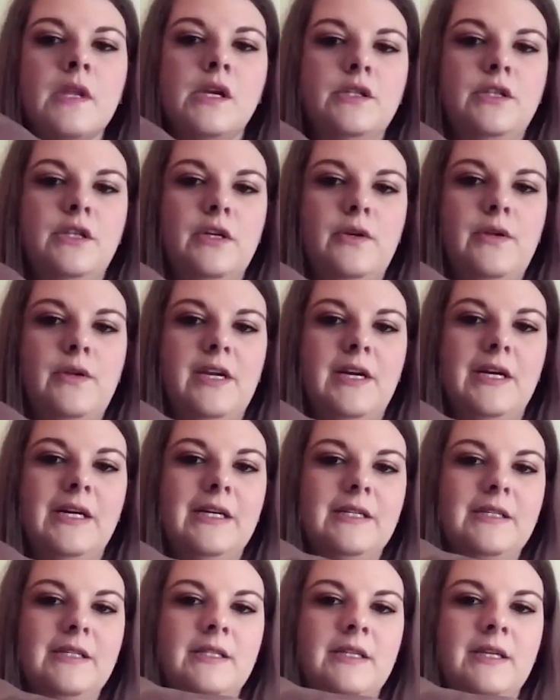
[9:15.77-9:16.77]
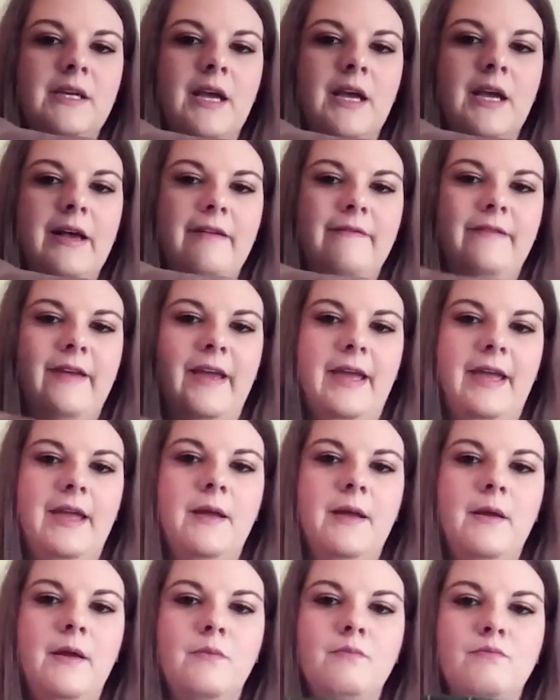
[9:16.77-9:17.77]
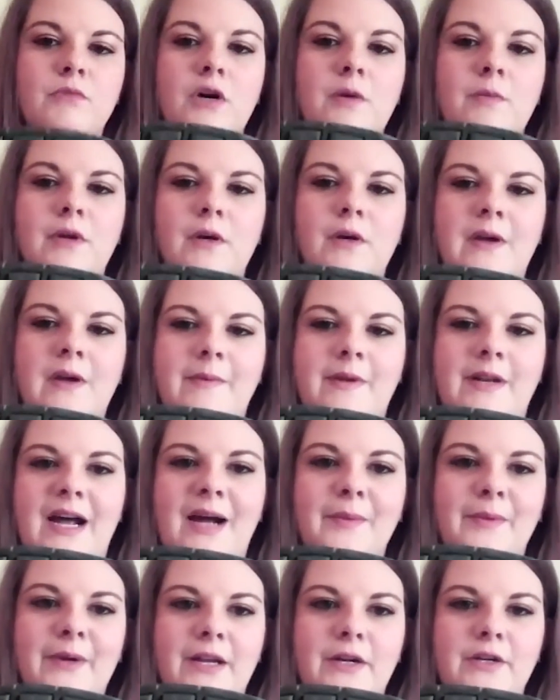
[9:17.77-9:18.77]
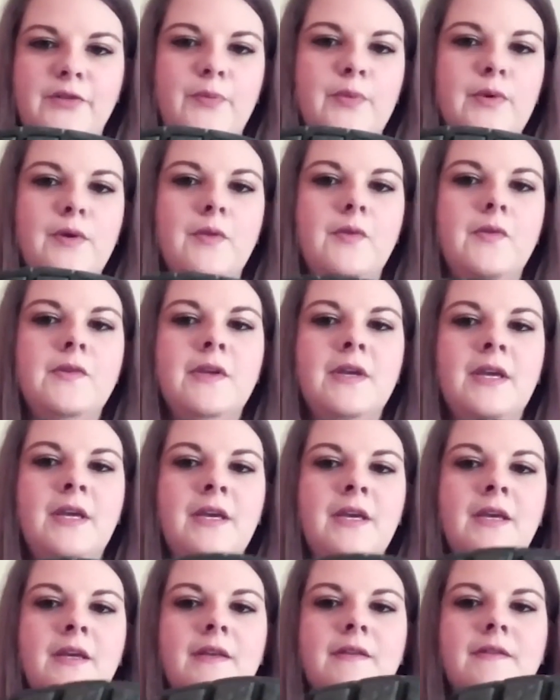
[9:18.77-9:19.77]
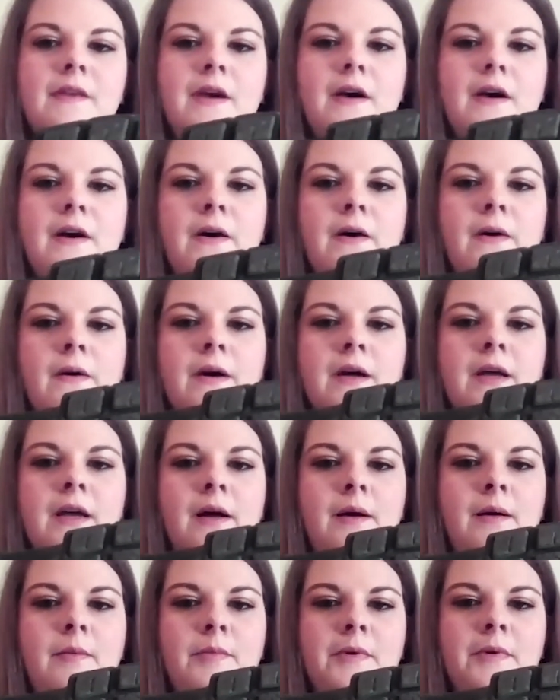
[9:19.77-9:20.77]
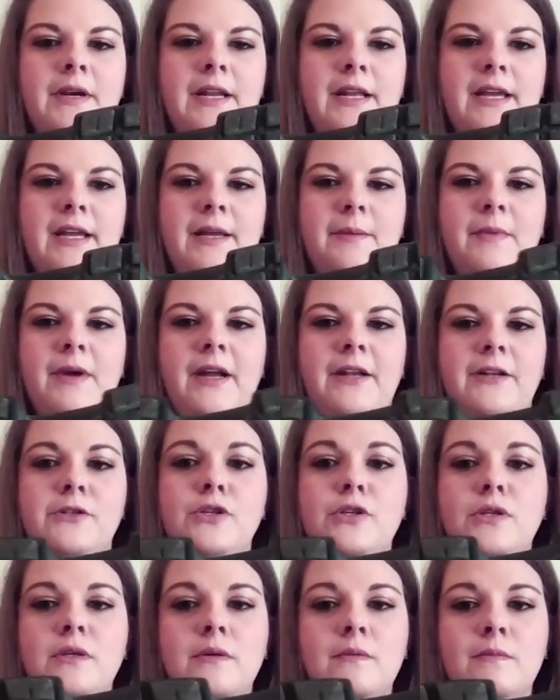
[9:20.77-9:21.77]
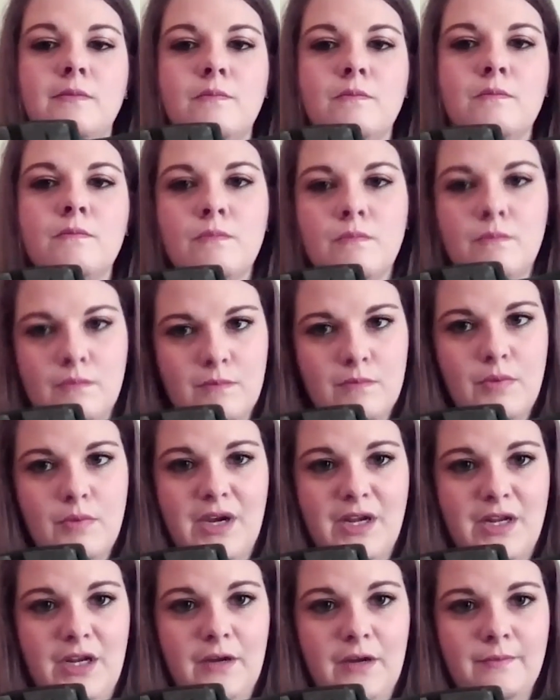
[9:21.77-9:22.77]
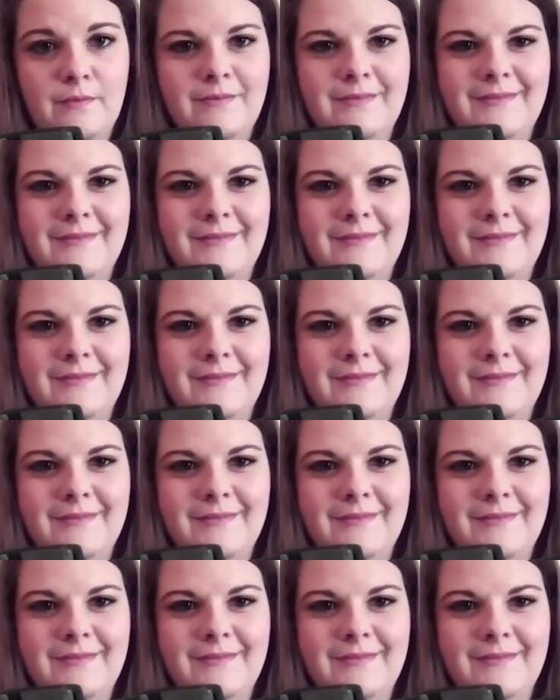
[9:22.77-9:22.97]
2 years of a mobile equipment operator's boots. So pretty much brand new.